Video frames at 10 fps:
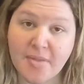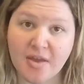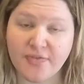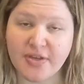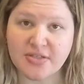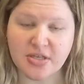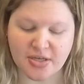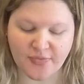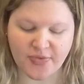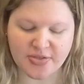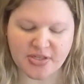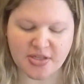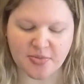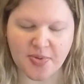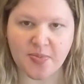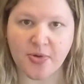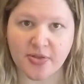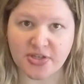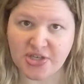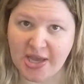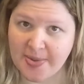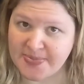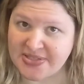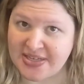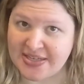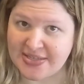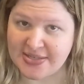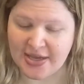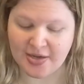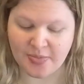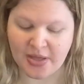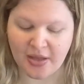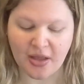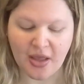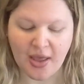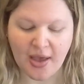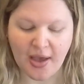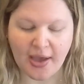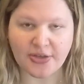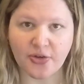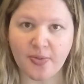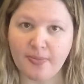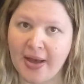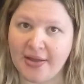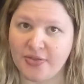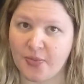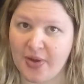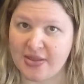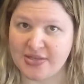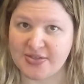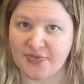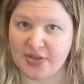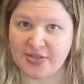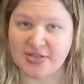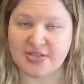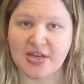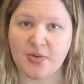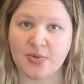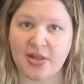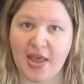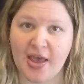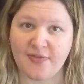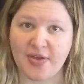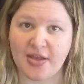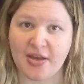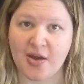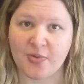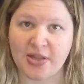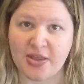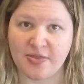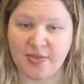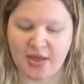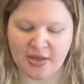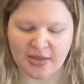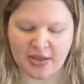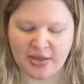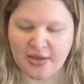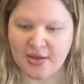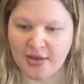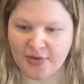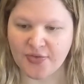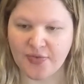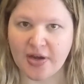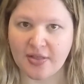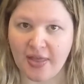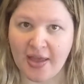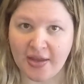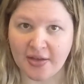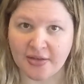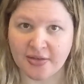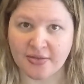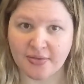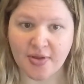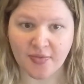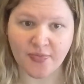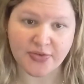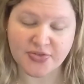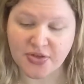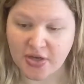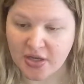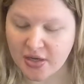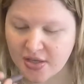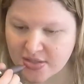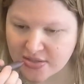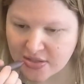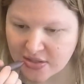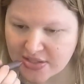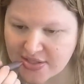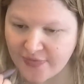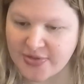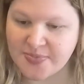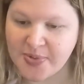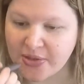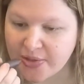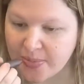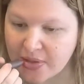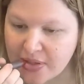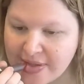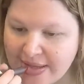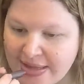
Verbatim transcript: feels good. Feels a little bit more on the chapsticky side, but I don't mind the way this feels. It's not really heavy, not really thick. It's very light and it feels good. So let's see if it's buildable.